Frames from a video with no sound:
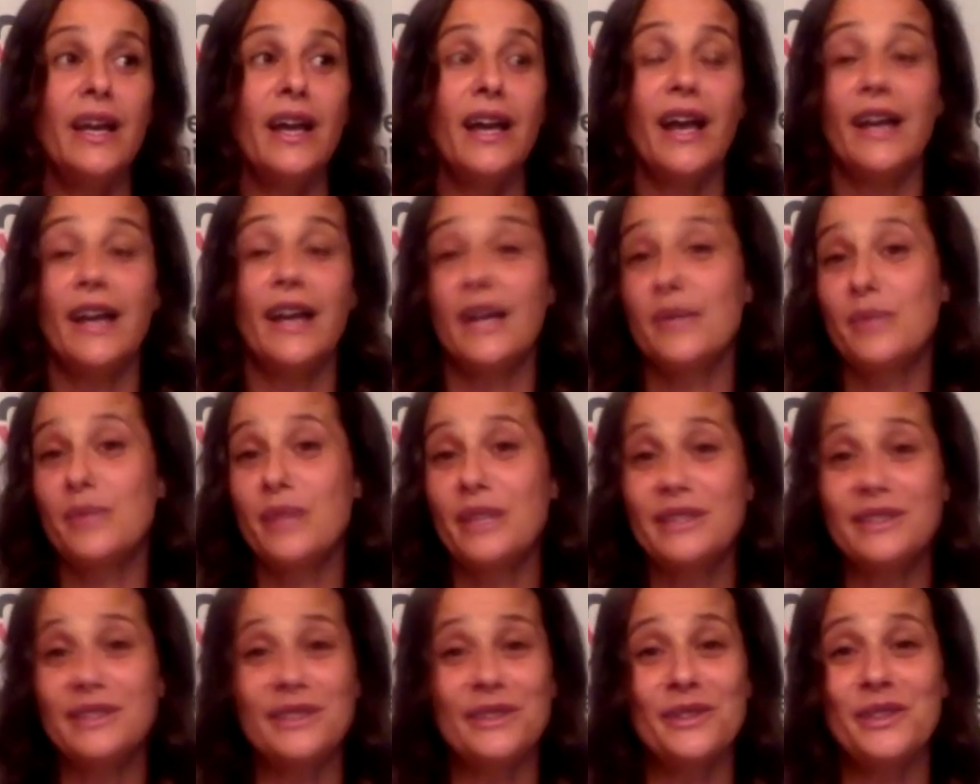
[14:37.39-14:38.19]
And I
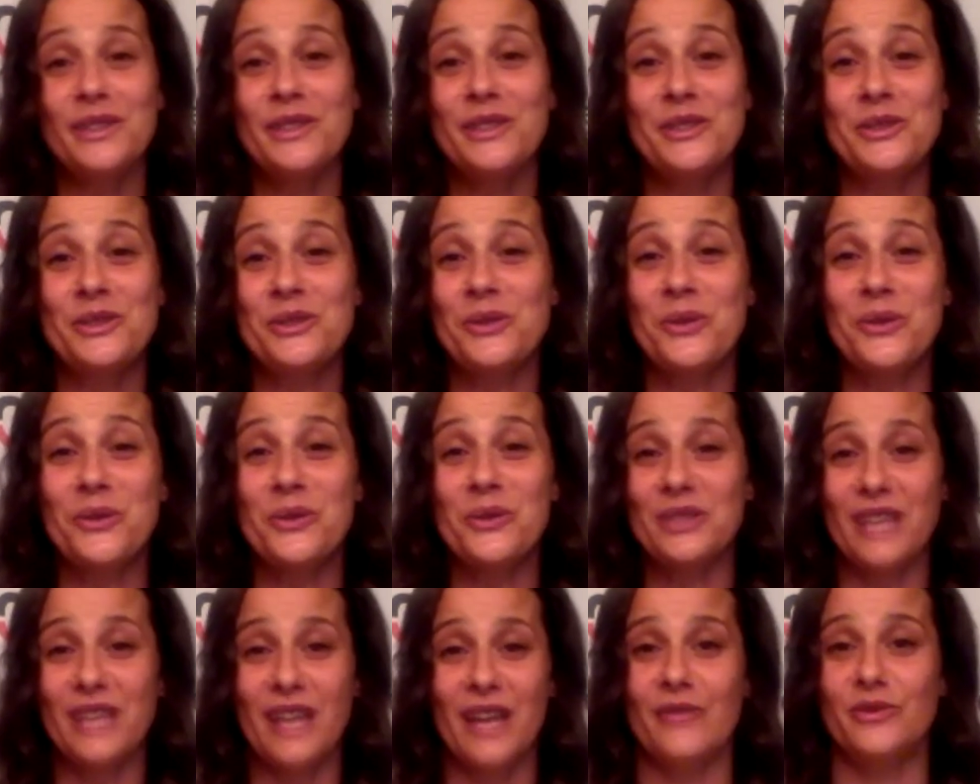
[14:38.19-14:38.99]
basically
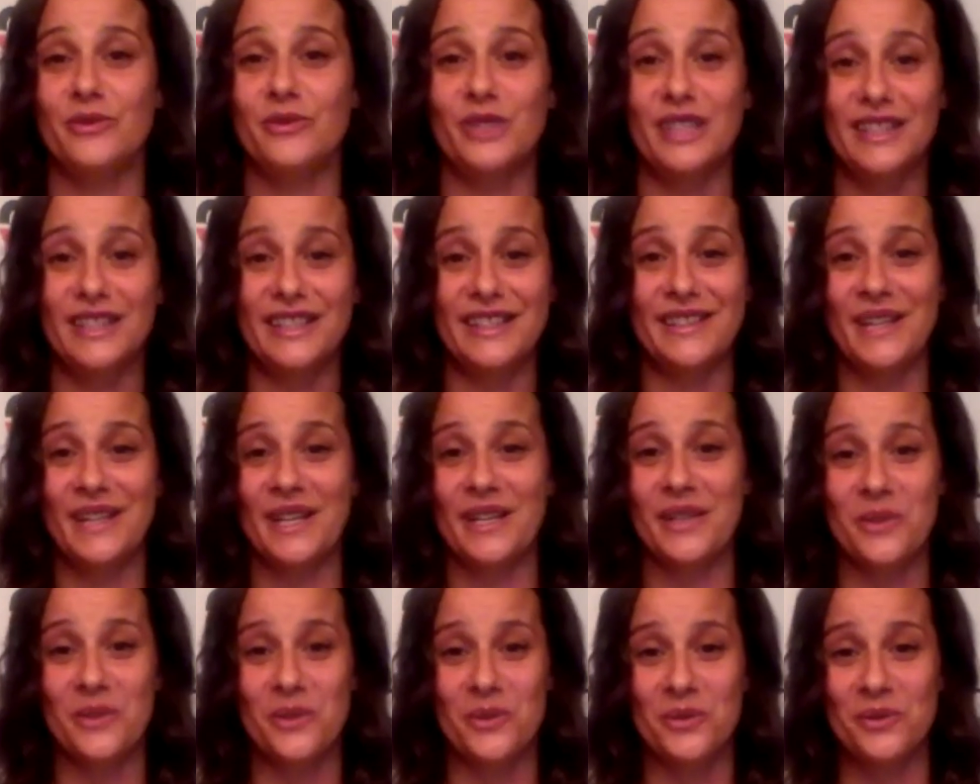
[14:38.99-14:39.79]
sold everything I
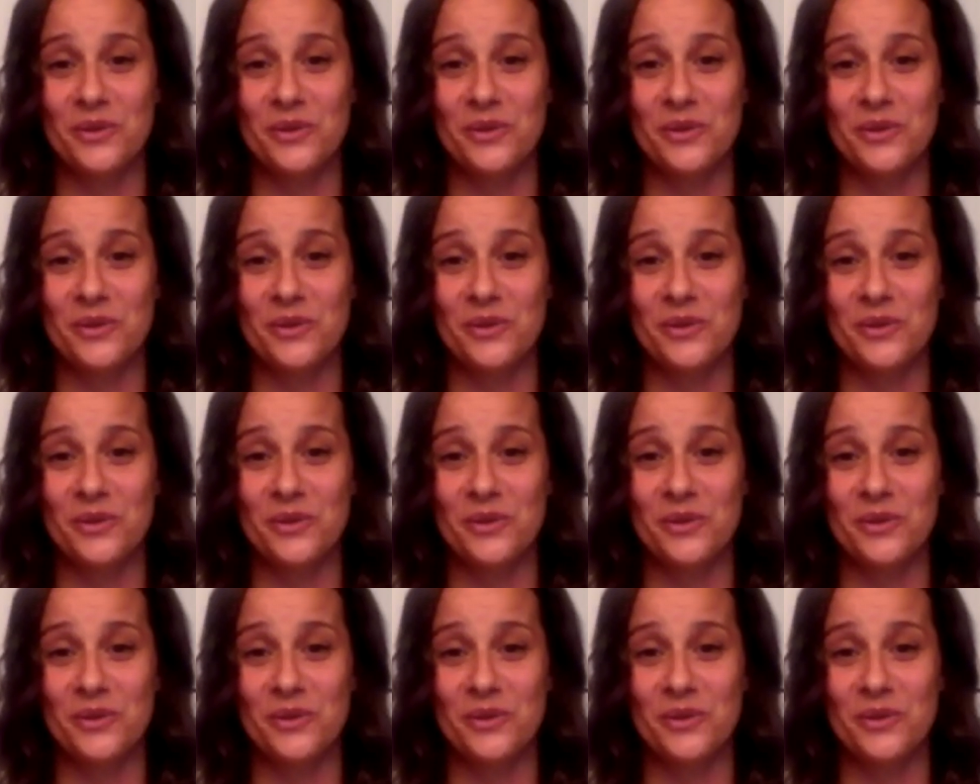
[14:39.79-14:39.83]
own.